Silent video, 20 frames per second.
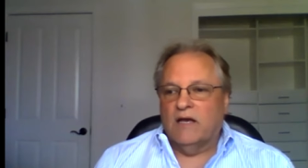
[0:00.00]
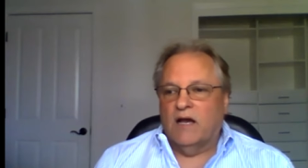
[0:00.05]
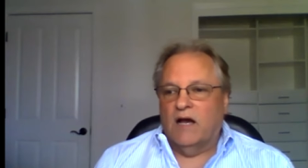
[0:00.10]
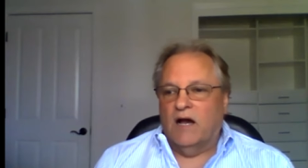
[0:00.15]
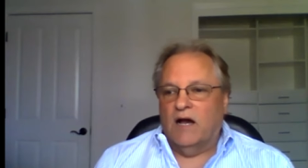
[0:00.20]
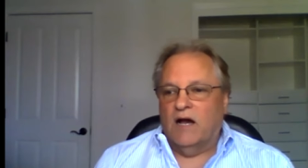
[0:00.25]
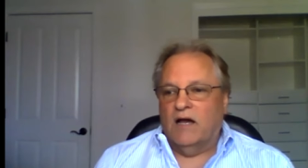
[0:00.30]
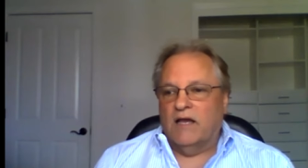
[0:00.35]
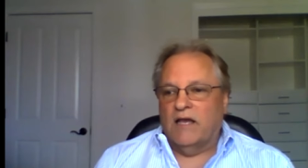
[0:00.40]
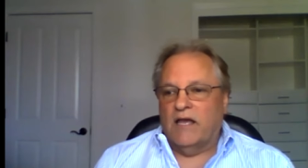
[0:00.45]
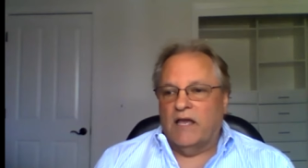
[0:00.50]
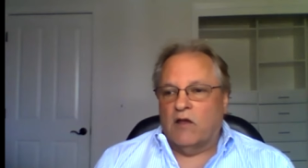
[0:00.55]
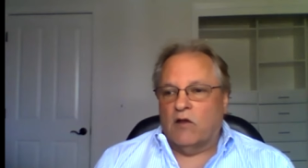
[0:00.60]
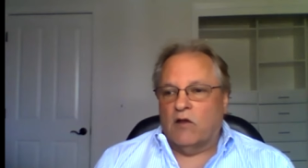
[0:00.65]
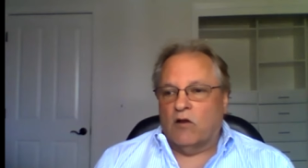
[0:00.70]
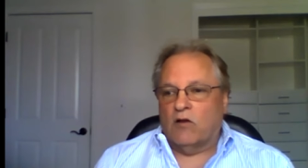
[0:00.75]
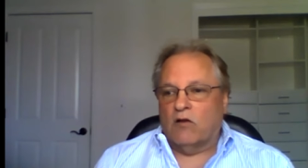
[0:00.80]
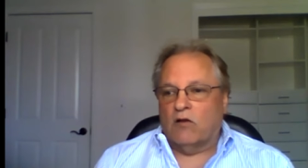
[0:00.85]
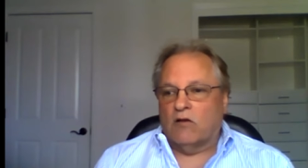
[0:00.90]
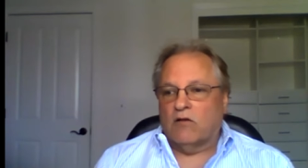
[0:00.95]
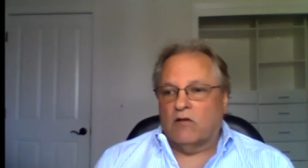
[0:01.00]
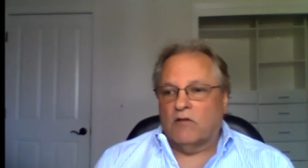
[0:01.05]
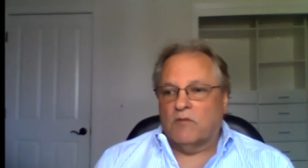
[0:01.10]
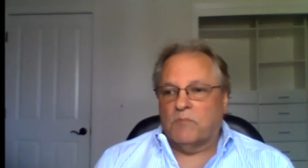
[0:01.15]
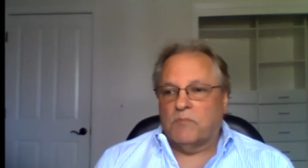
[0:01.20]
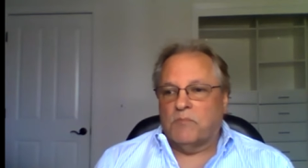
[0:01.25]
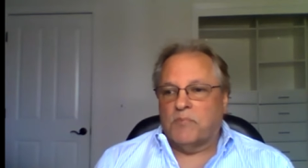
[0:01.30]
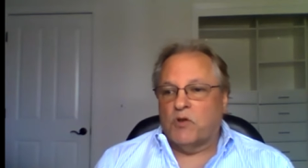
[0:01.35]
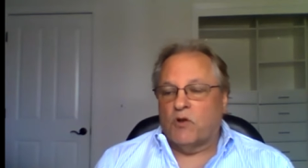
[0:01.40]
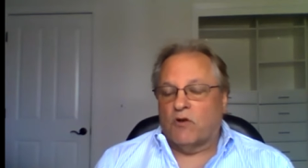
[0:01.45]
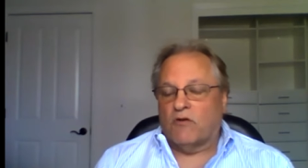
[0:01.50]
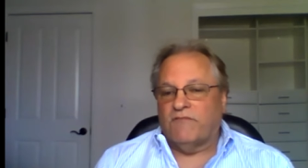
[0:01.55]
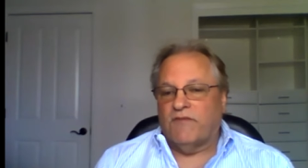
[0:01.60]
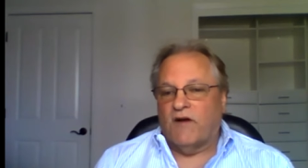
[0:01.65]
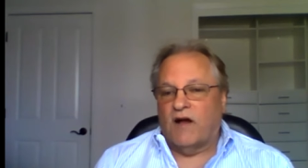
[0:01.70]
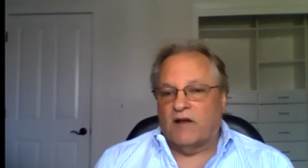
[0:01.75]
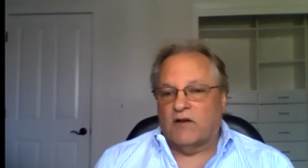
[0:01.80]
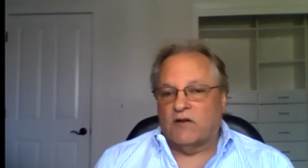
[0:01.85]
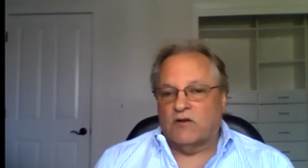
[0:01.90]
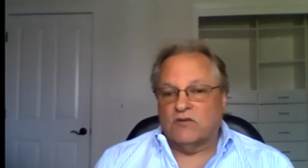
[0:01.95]
uh, air
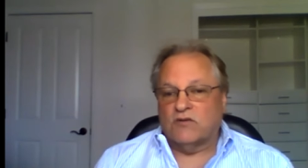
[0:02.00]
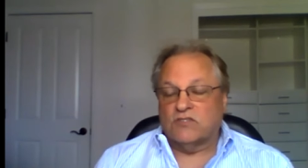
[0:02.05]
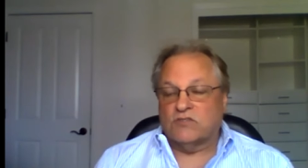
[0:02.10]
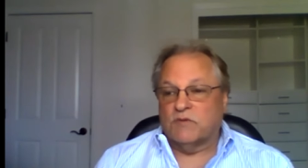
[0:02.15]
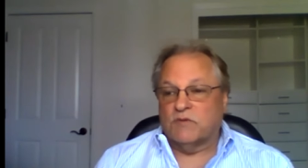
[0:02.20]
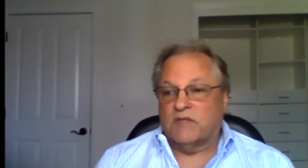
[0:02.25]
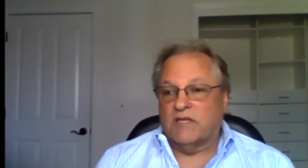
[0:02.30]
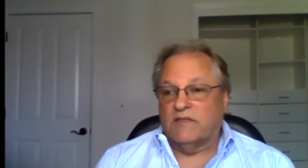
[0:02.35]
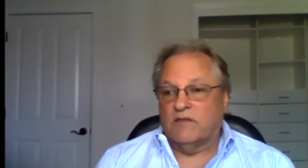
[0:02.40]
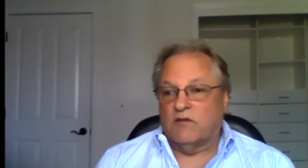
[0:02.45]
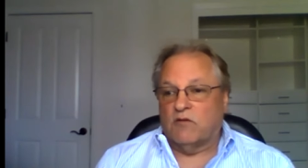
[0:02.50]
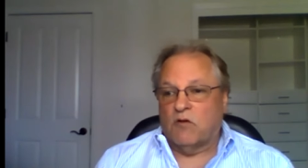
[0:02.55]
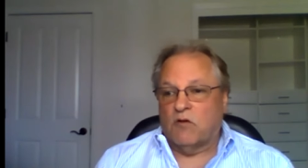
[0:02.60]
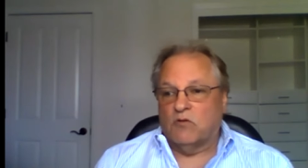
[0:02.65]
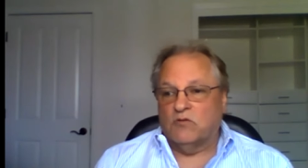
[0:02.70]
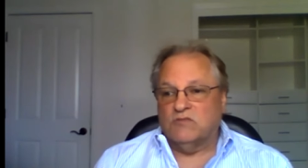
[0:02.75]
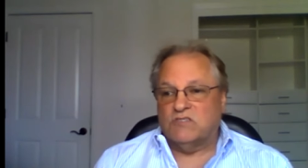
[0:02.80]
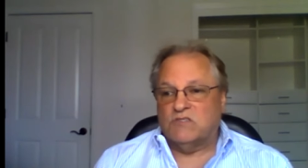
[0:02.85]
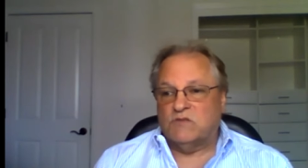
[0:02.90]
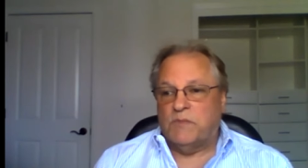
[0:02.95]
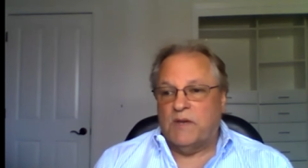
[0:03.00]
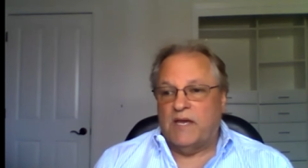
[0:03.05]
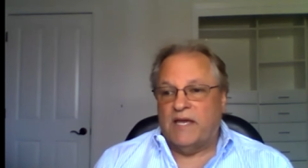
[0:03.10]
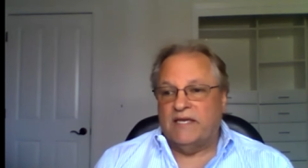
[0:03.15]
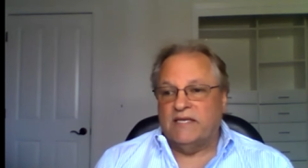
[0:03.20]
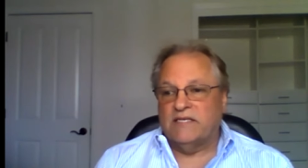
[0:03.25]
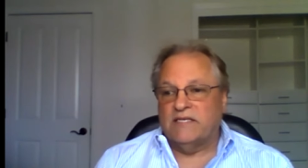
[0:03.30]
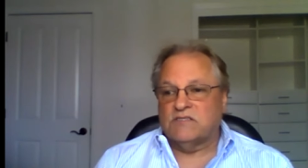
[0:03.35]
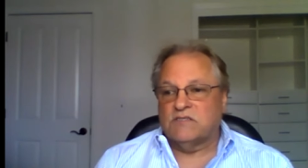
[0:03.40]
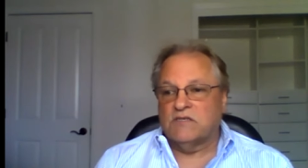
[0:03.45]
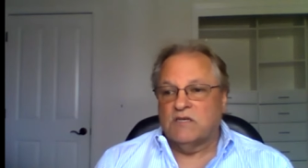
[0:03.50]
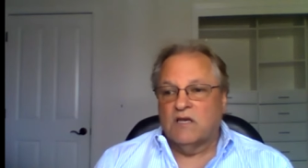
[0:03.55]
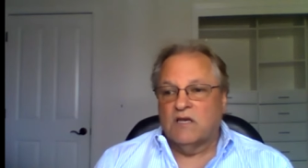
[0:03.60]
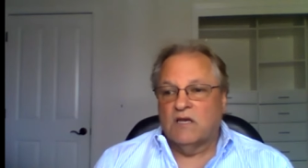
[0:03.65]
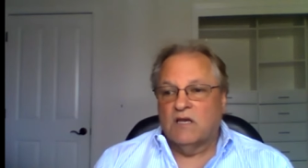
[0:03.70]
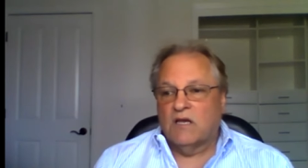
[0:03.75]
purifiers within their own space?